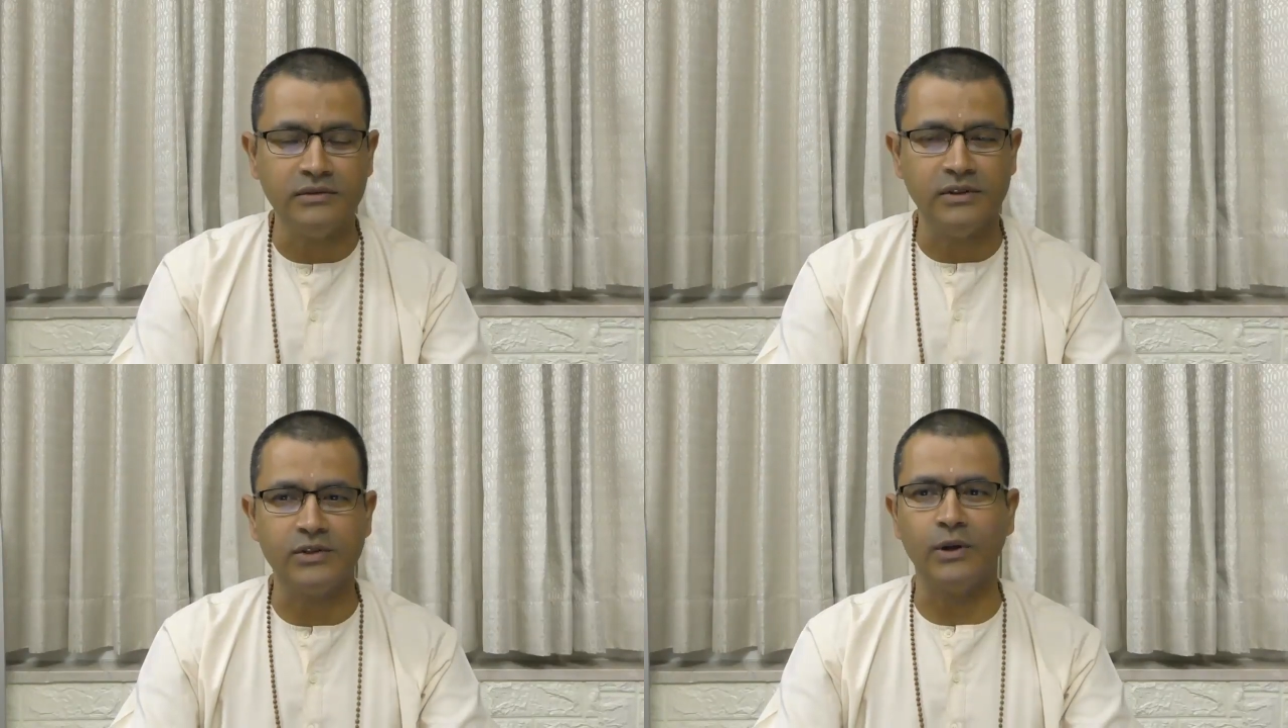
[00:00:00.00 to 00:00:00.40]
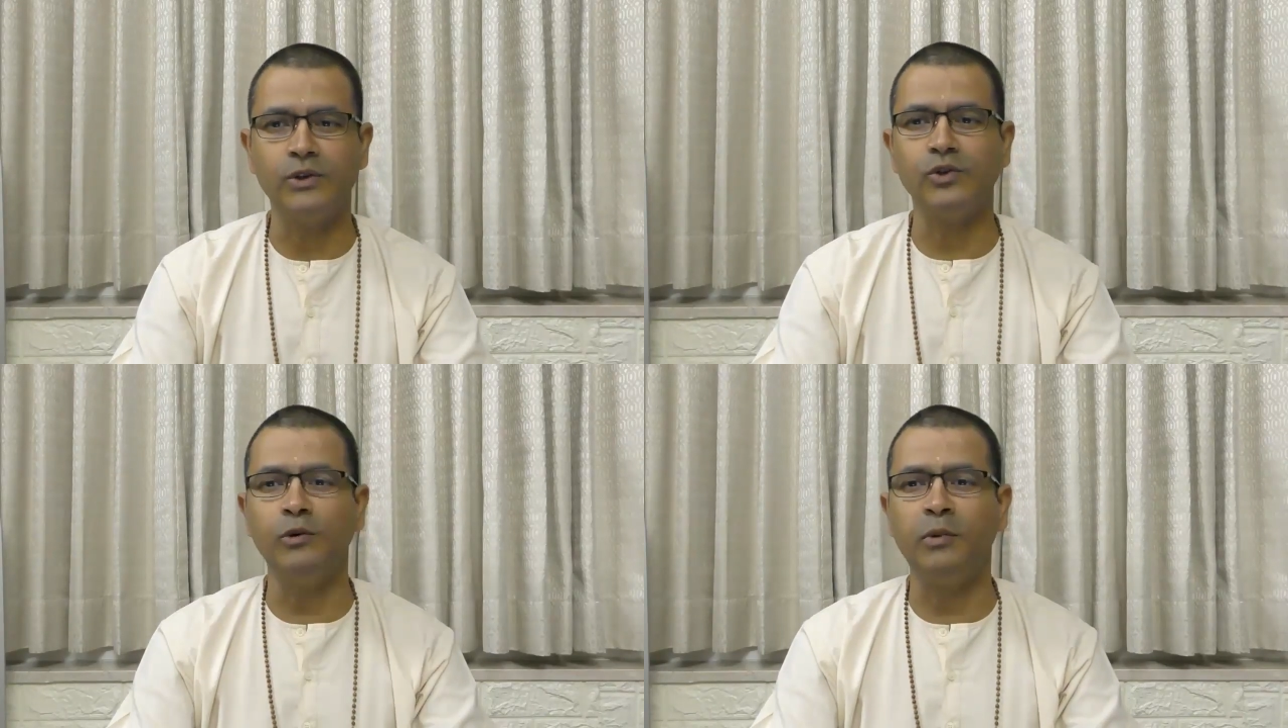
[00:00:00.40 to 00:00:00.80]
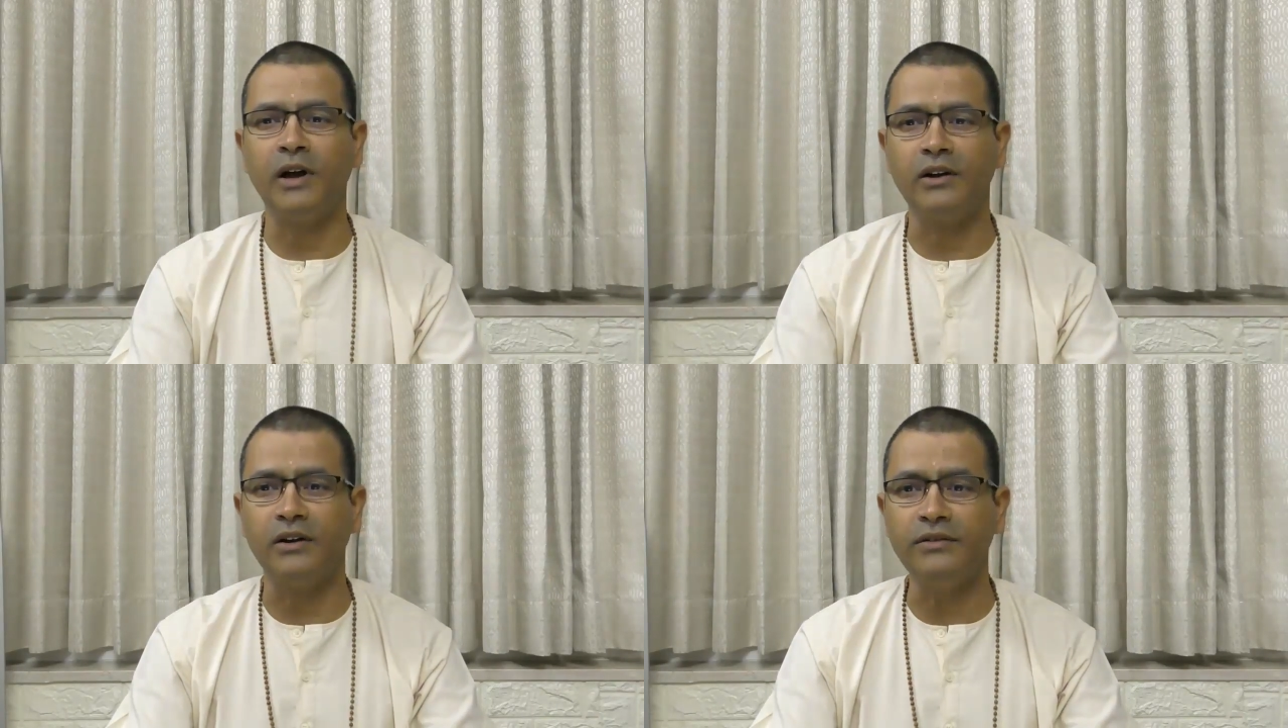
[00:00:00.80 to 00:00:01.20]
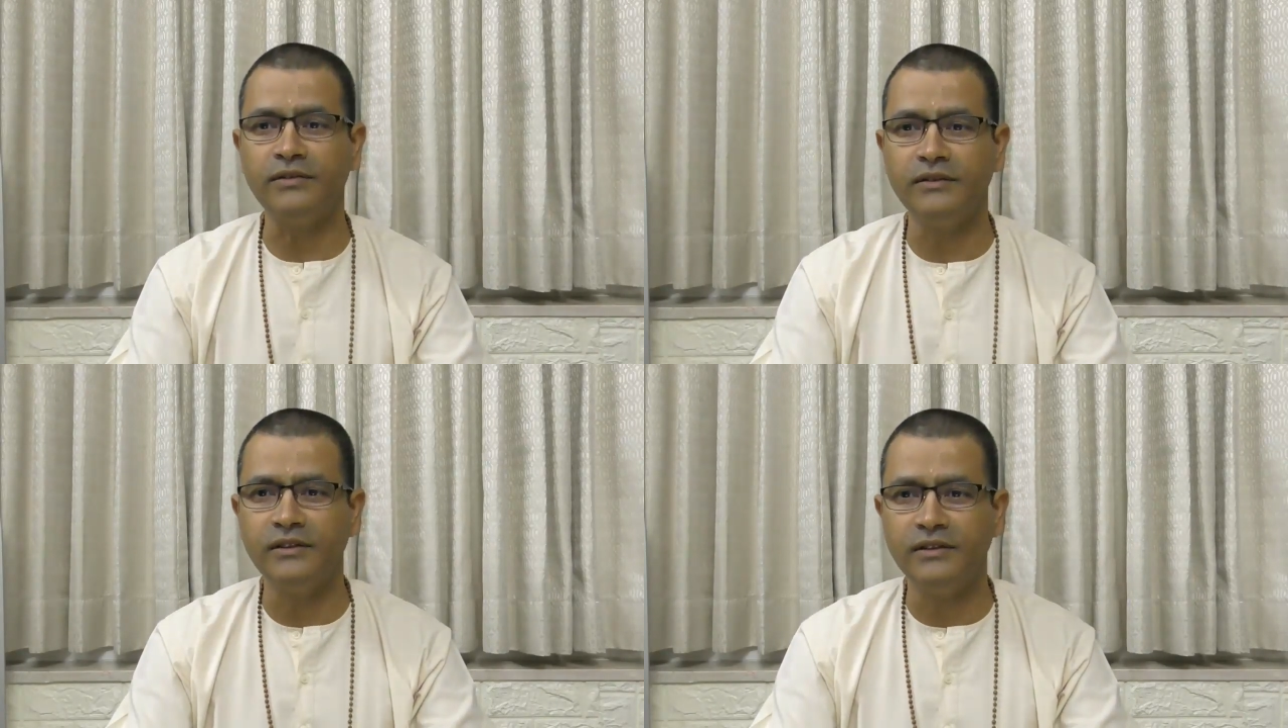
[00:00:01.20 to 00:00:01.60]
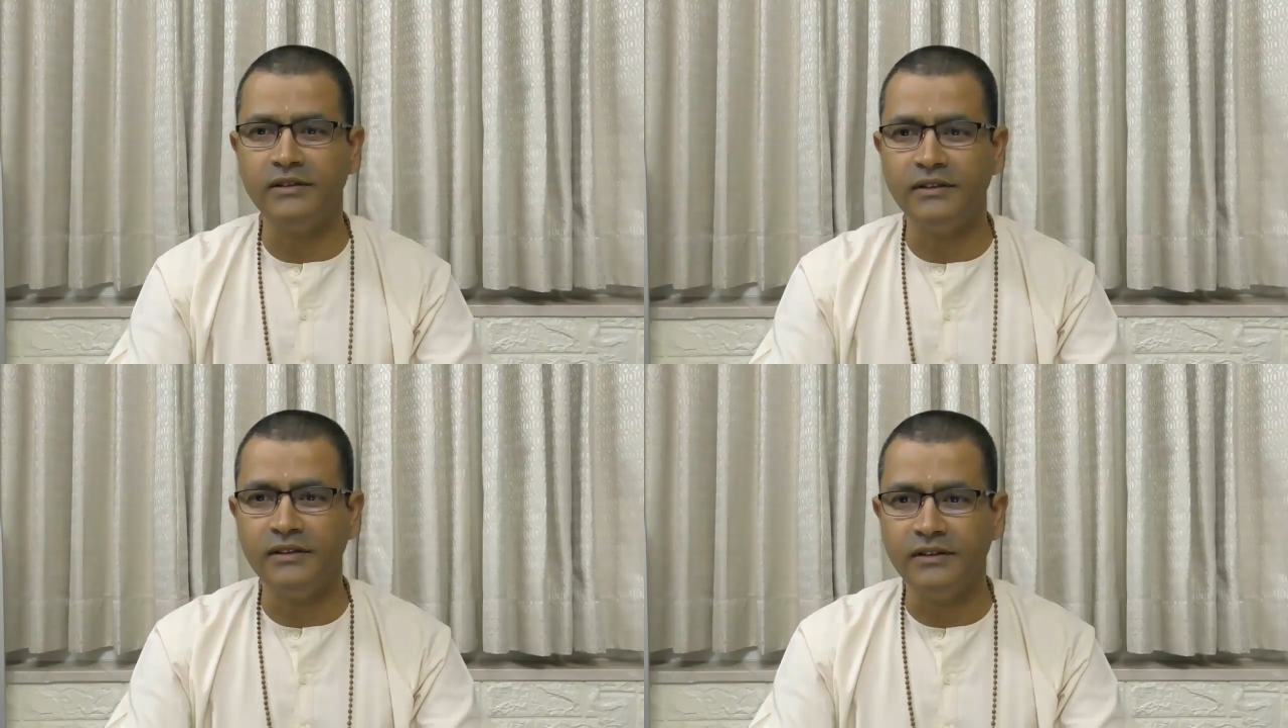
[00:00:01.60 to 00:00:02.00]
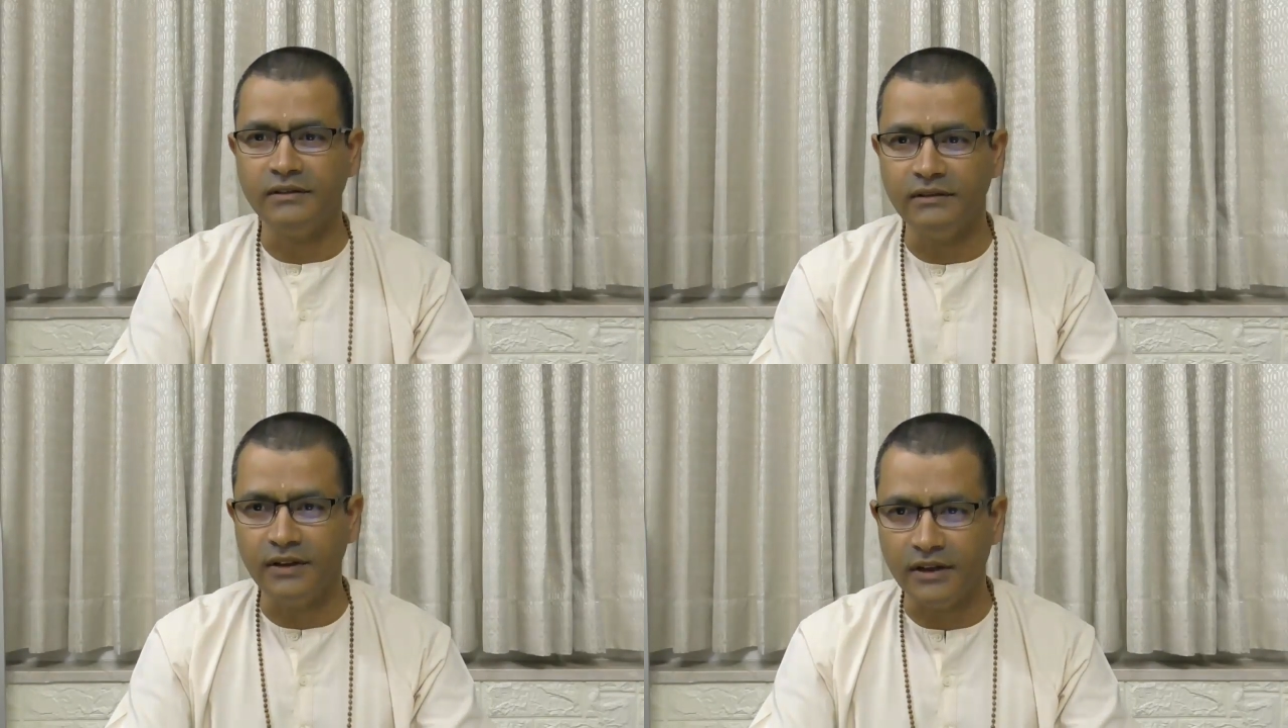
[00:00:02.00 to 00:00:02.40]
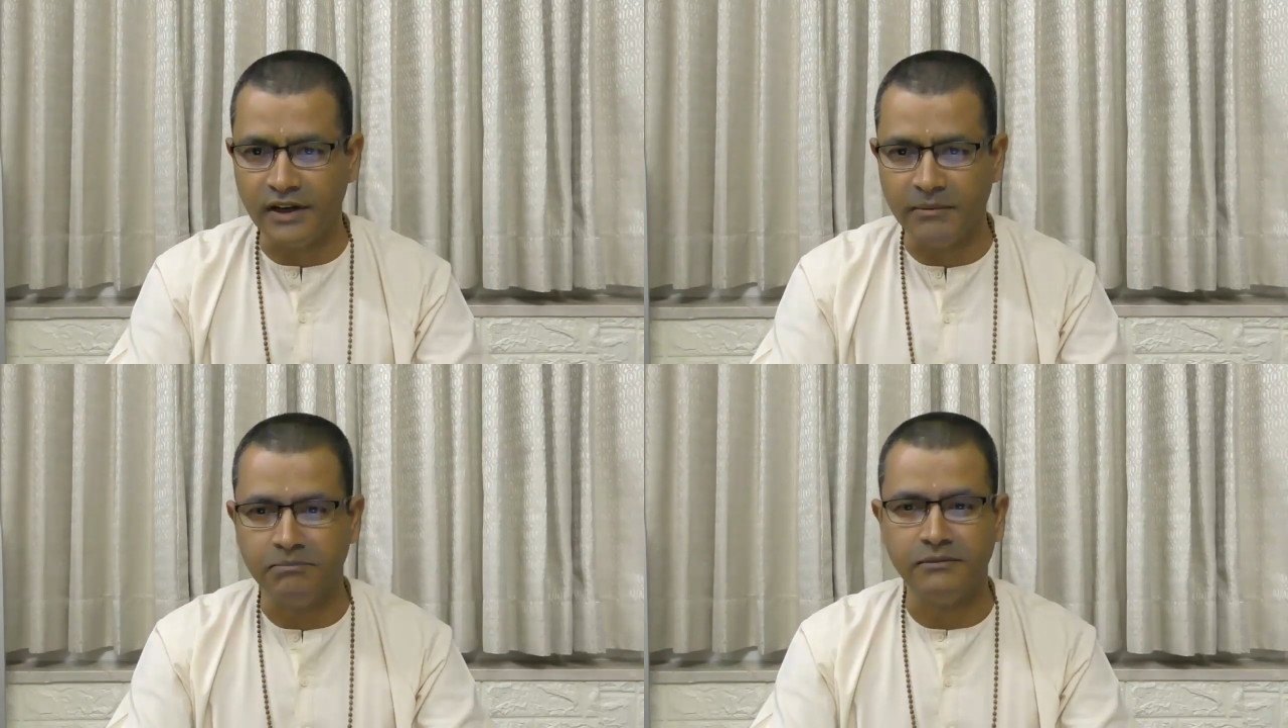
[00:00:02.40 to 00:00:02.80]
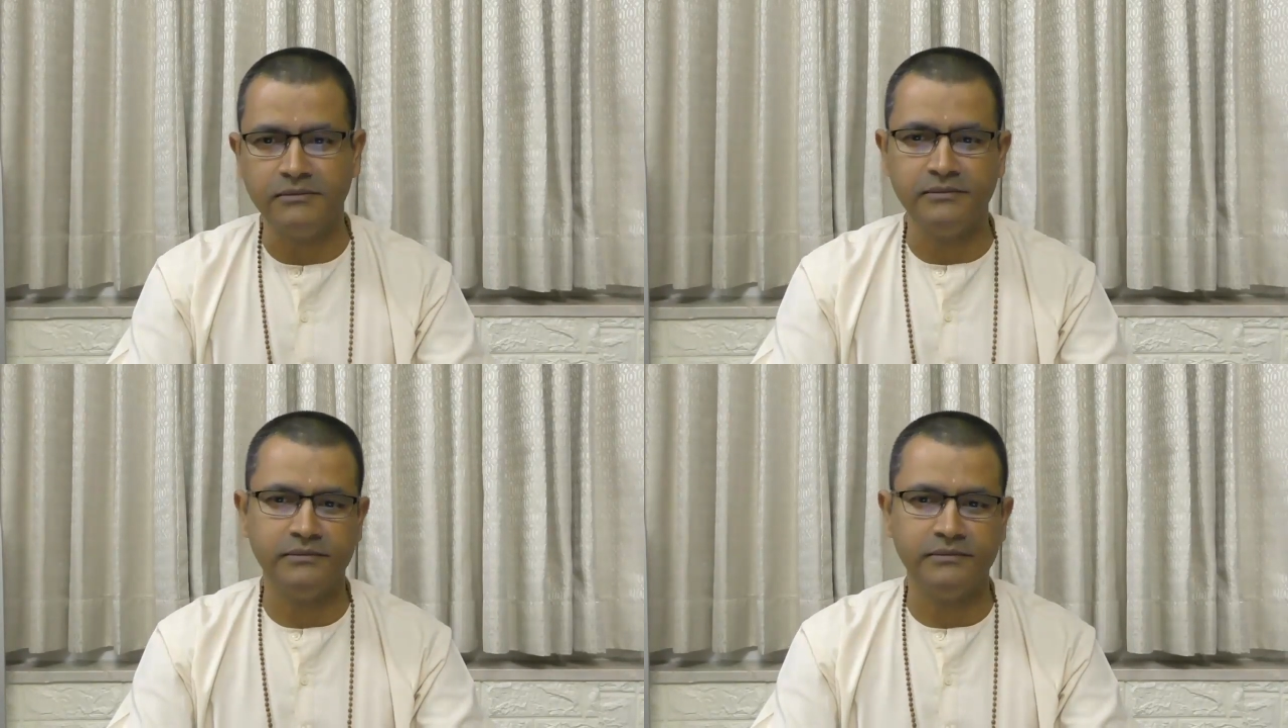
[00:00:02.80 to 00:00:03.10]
is also part of the dream.